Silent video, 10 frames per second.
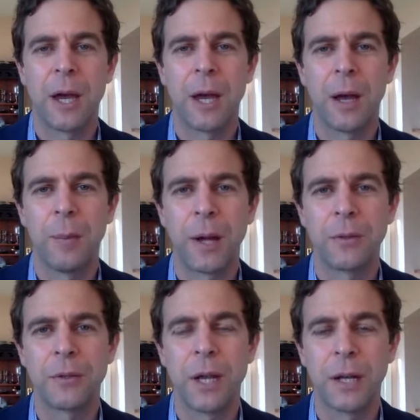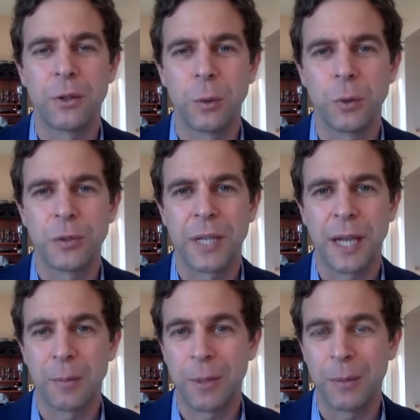uh, about uh, tools
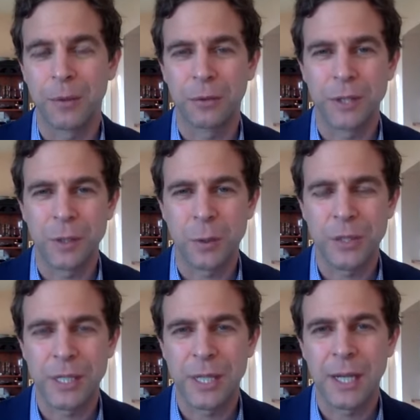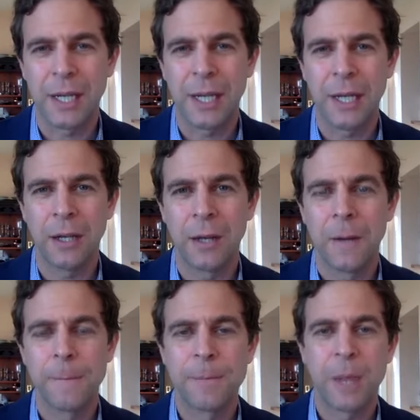to get people the resources they need.
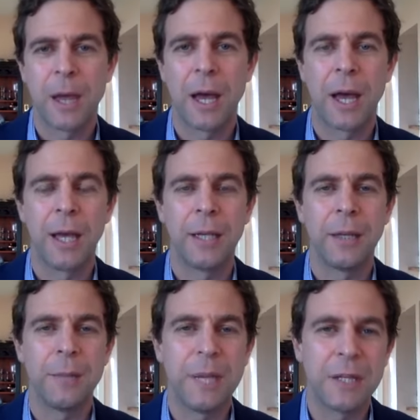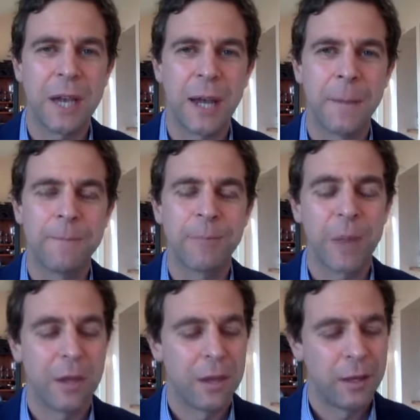Uh, and in the meantime,
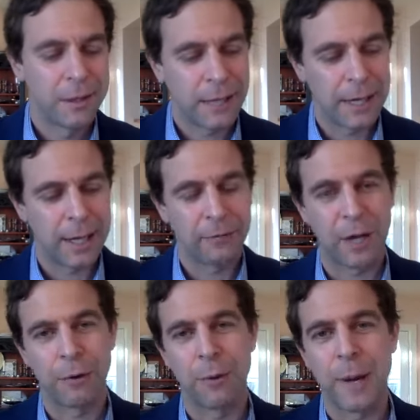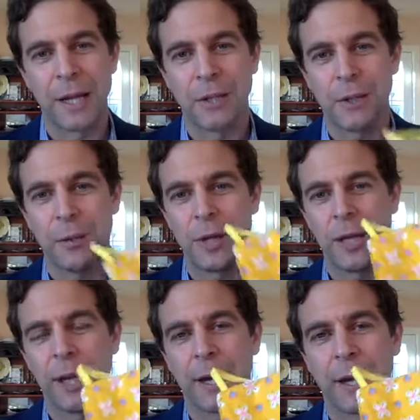uh, I've got to remind you
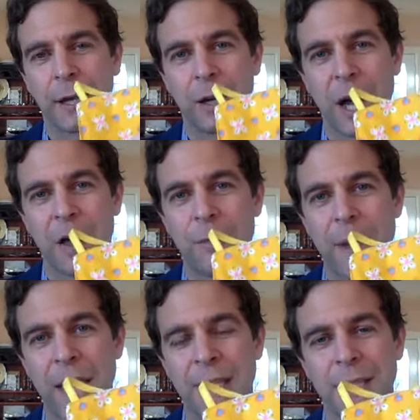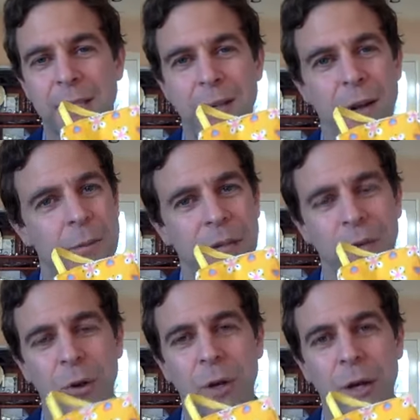the uh, cloth masks are
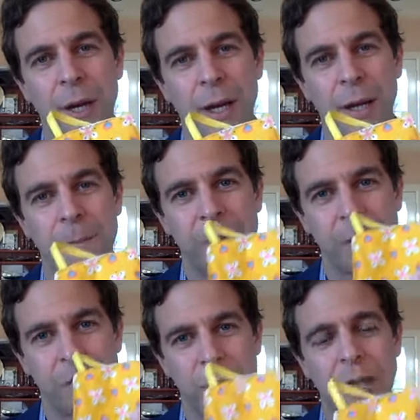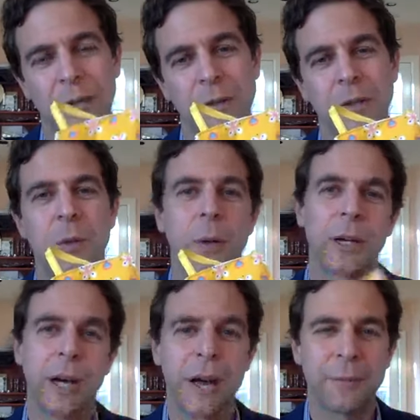being, uh, the directive is to
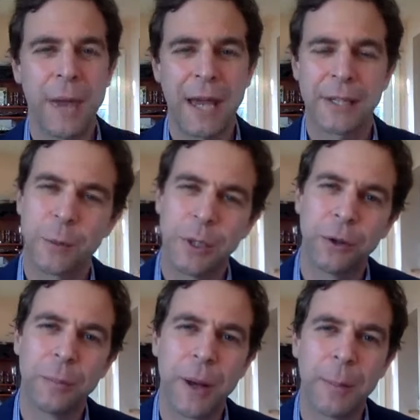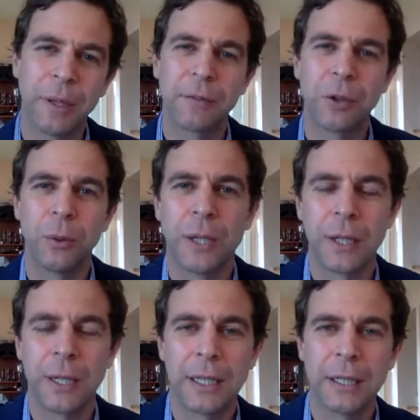wear cloth masks when you're in public
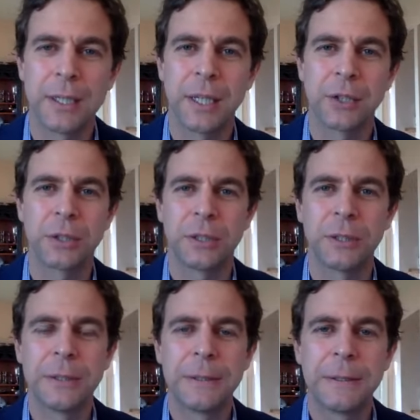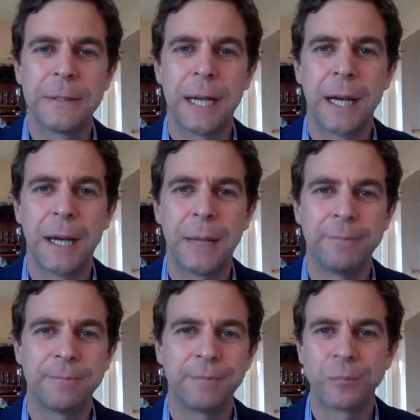doing essential
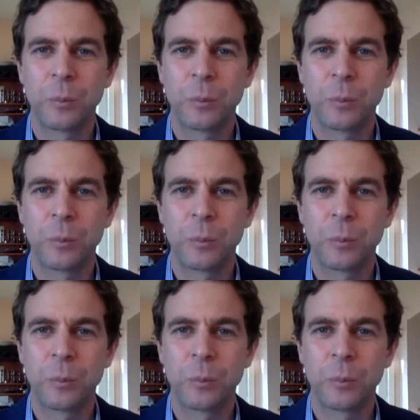um,